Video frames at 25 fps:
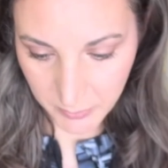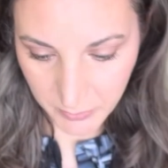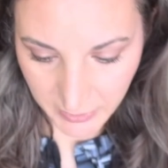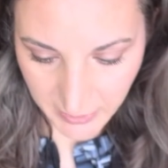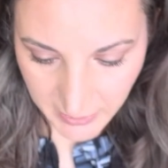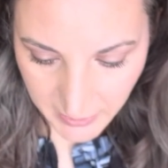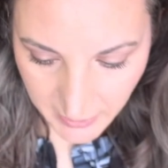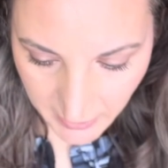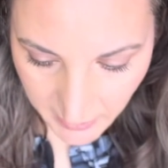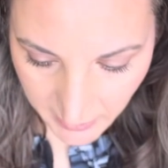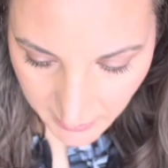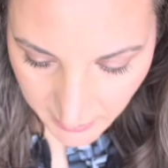
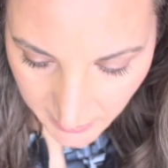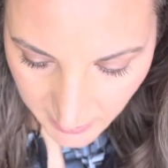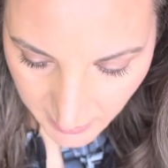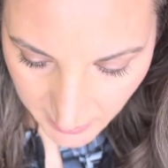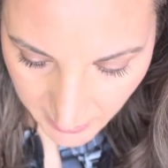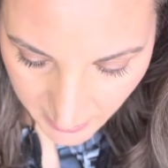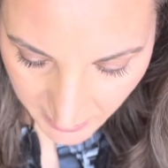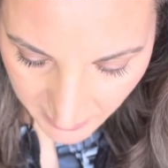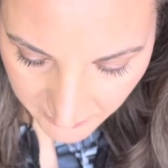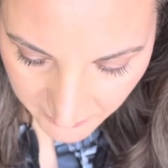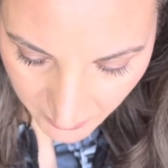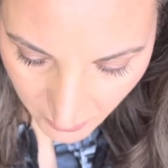pretty,
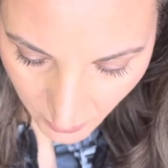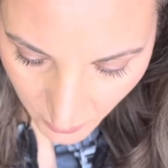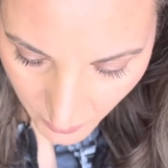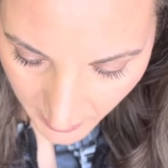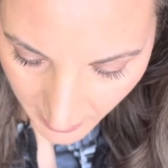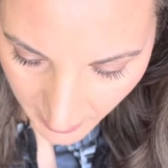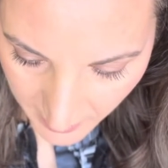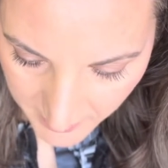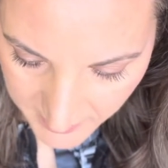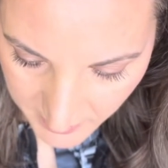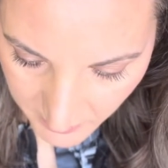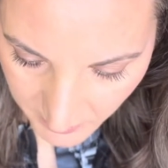and even though
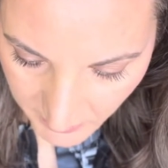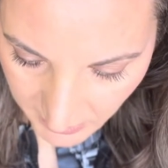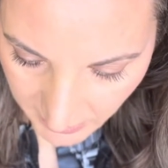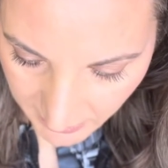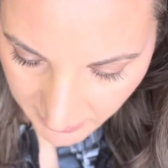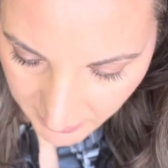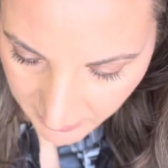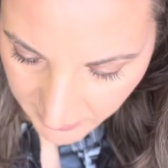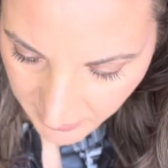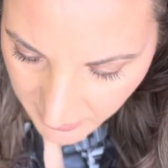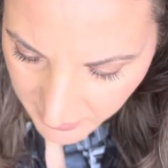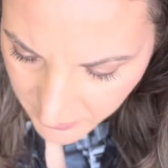it has some
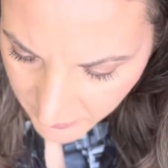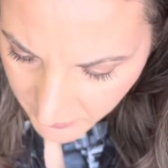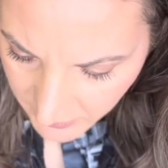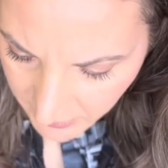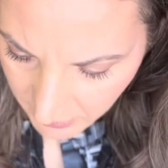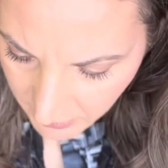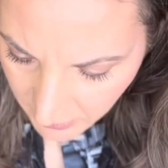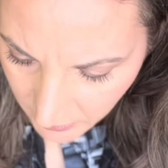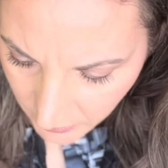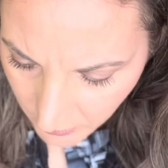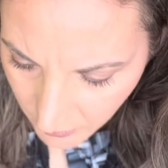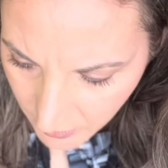glitter, it doesn't
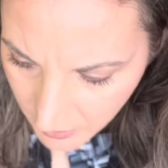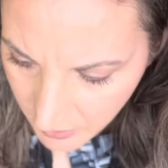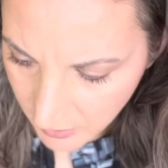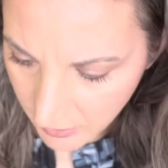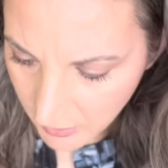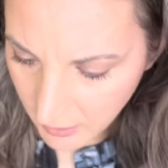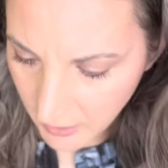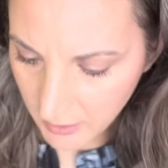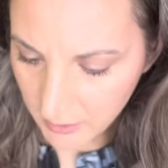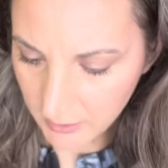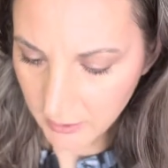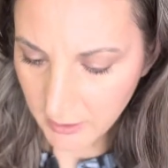really look
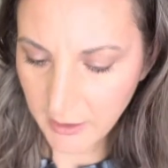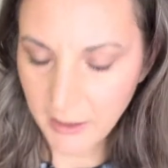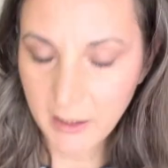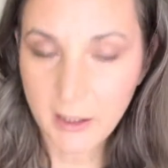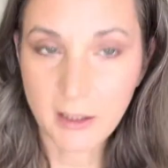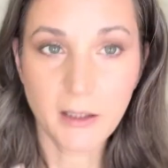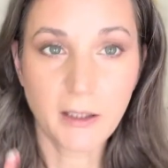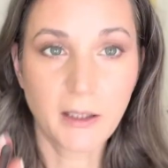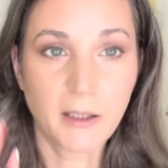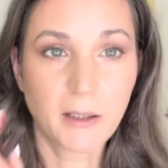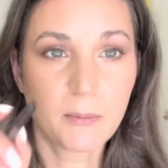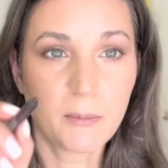a lot
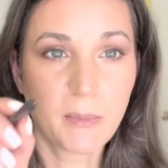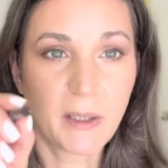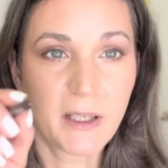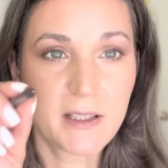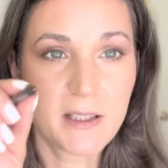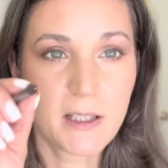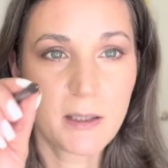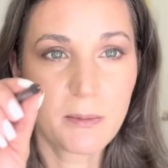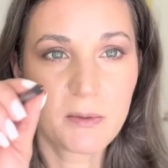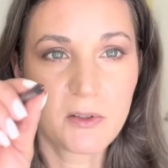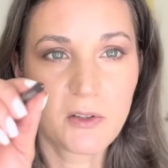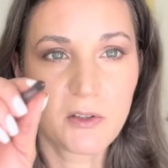like my
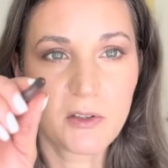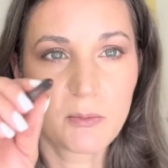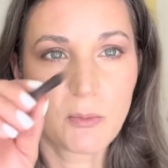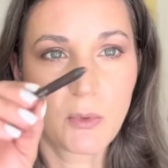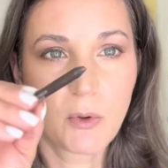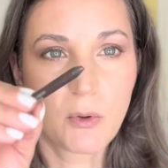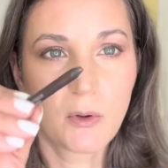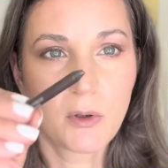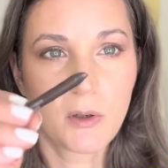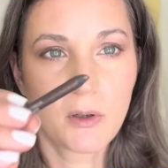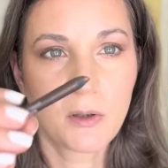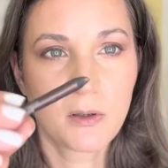tip just
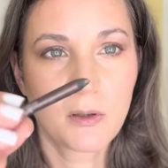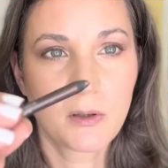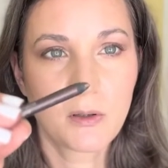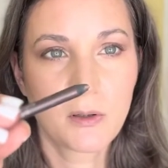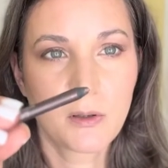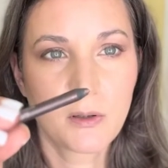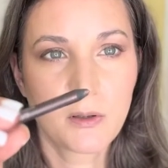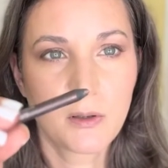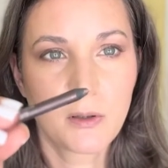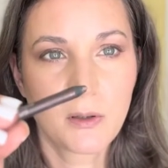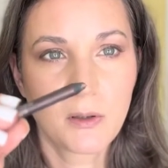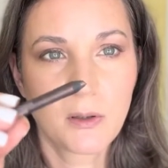broke.
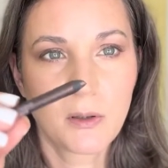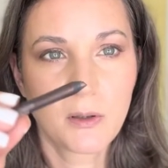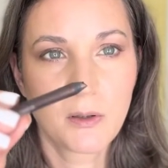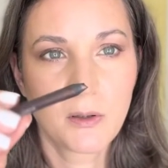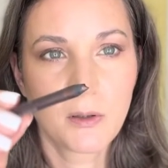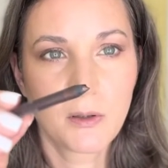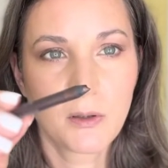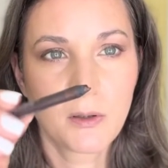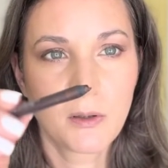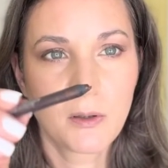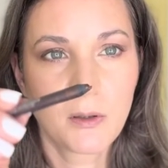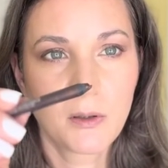
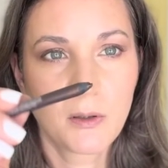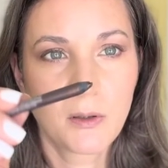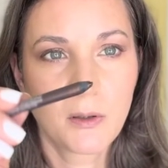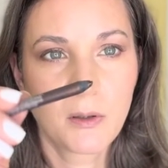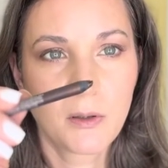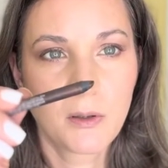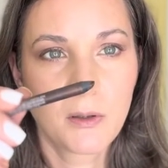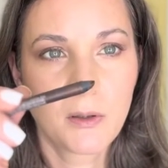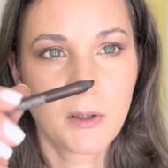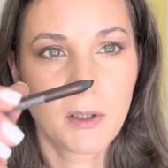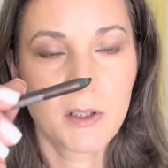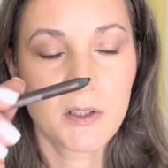
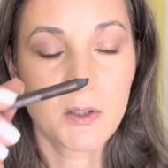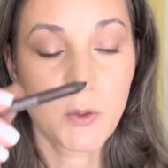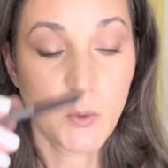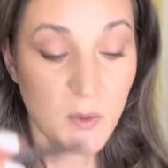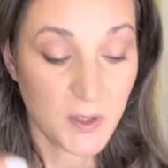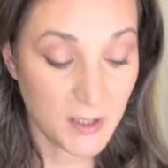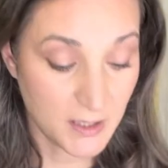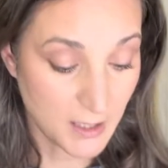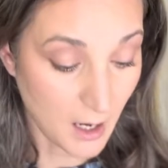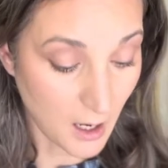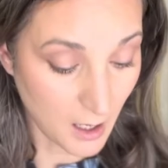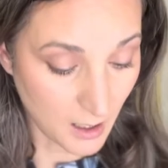They're so
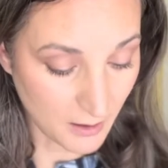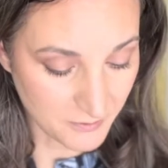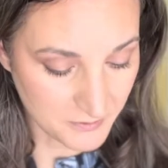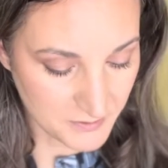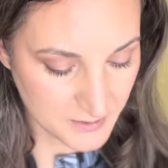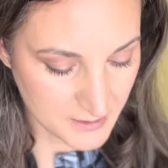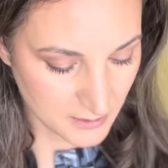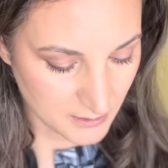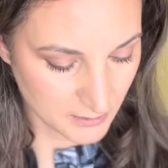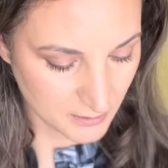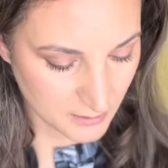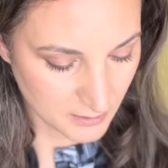
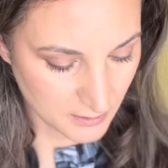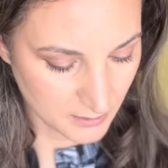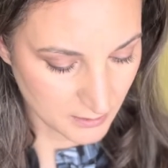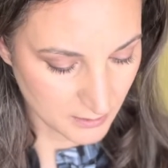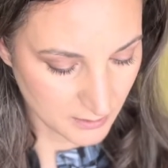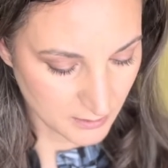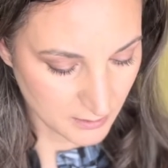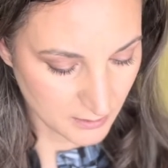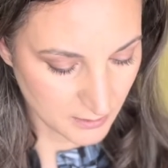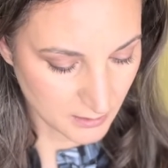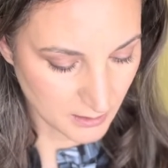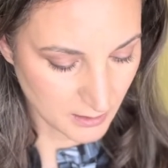soft,
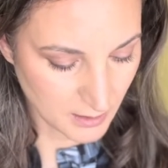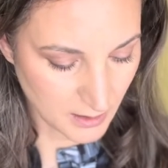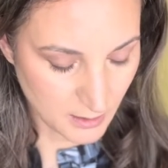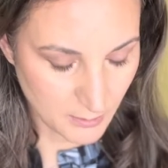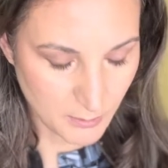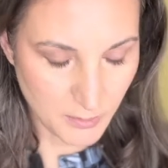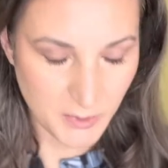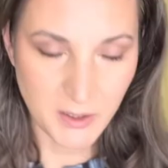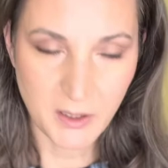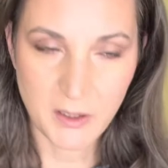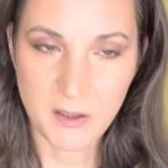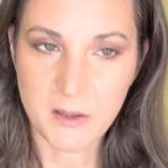
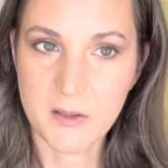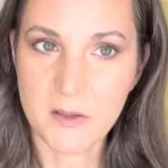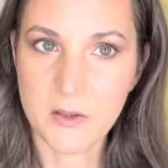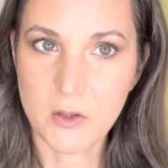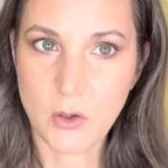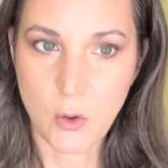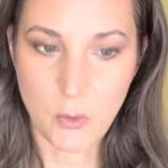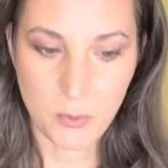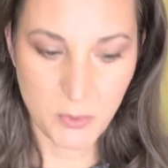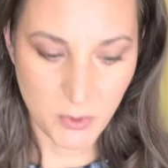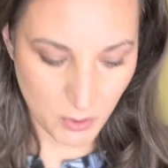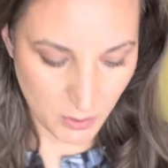but they're
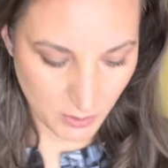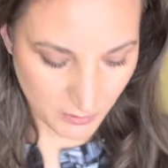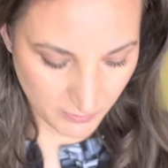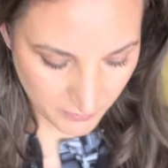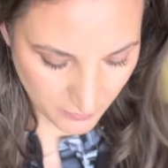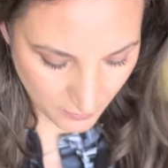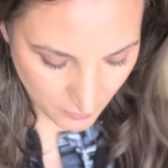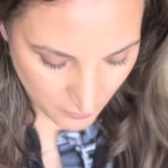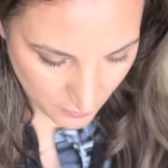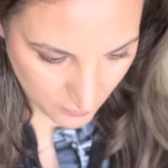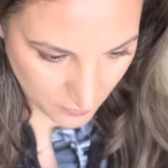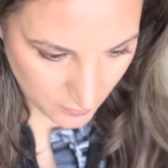so
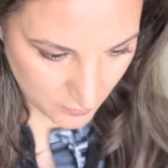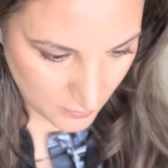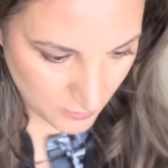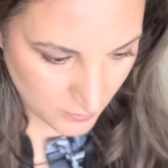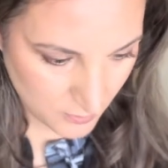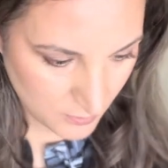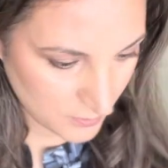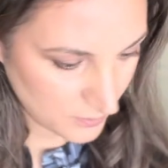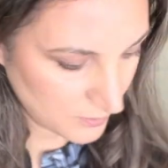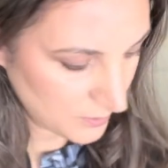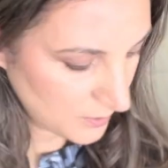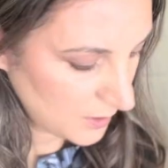beautiful.
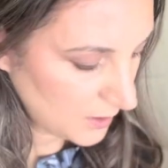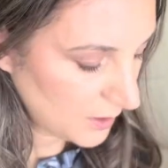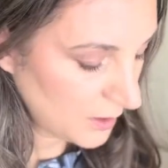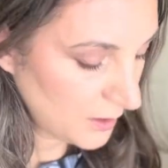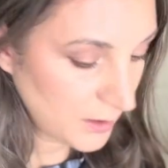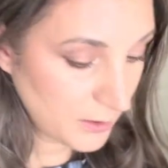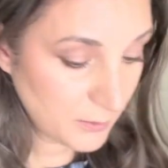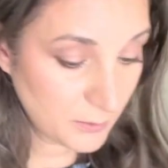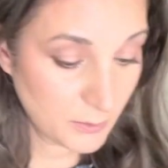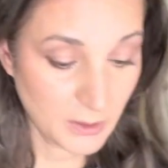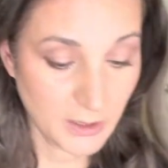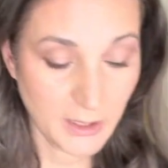
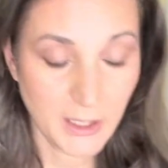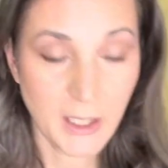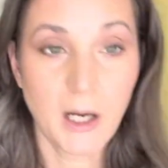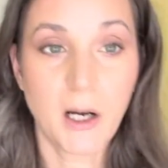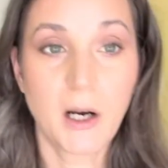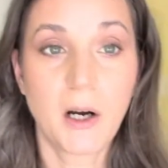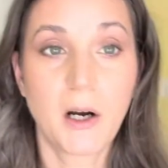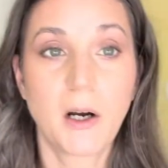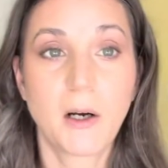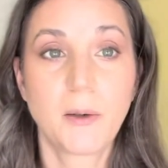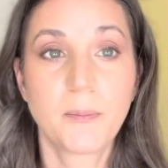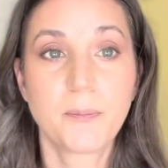They really
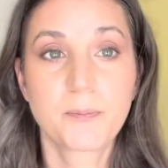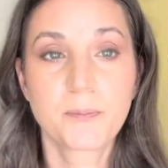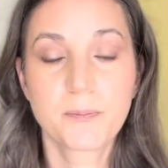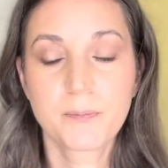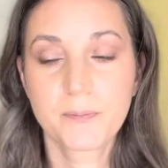are.